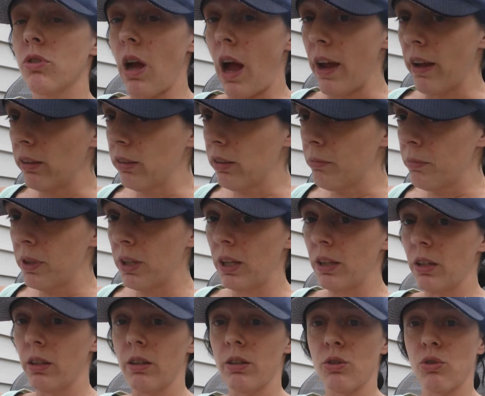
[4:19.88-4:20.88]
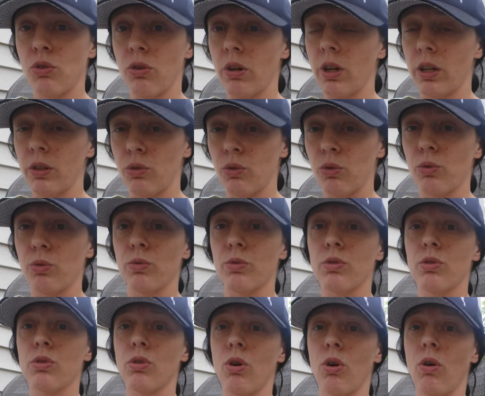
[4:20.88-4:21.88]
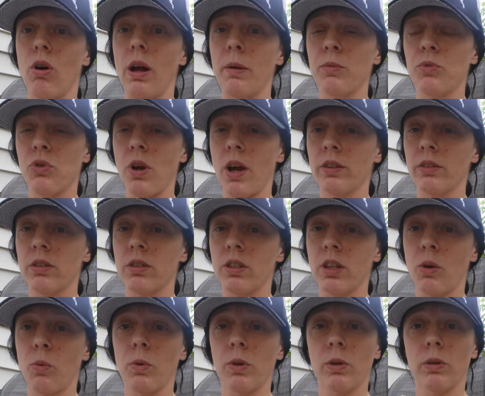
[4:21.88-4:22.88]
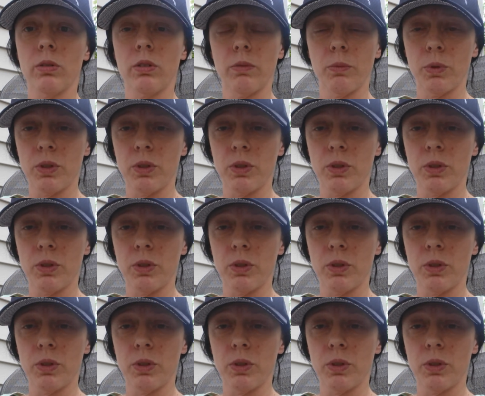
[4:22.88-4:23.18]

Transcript: I eliminated the sugar too, so I'm trying to stick with uh,